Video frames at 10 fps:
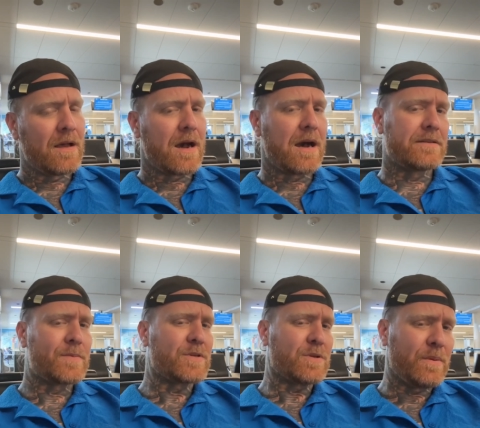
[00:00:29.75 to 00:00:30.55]

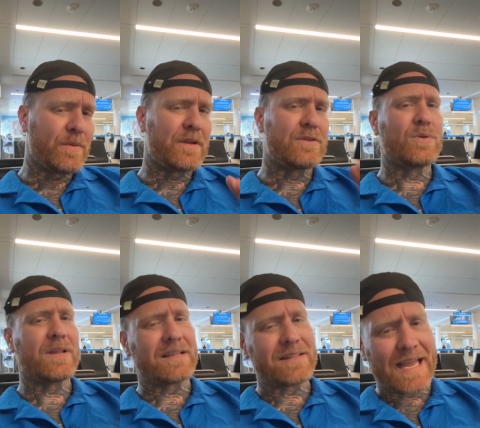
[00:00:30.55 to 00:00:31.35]
especially people that are doing
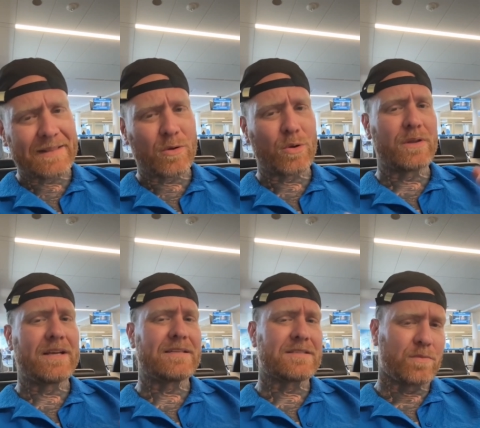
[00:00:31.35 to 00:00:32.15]
like landlord
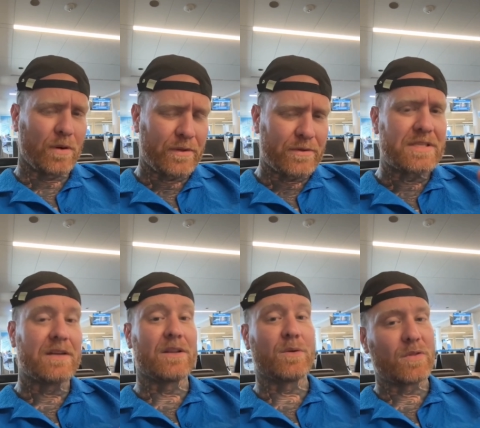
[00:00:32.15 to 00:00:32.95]
lists where they're
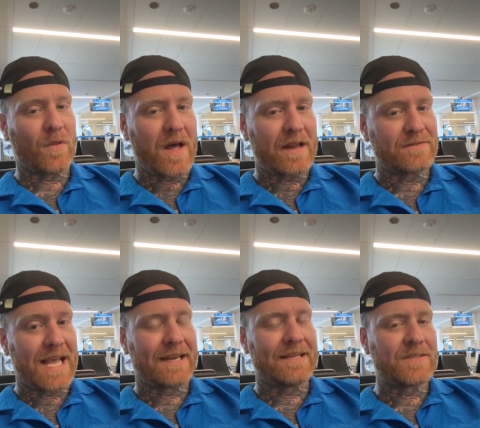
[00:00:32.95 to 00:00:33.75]
dealing with a lot of
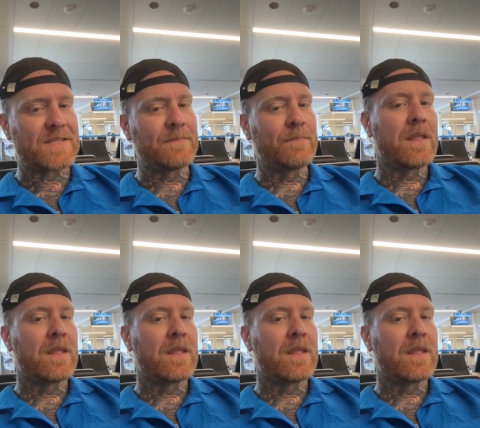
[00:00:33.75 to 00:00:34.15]
tenants.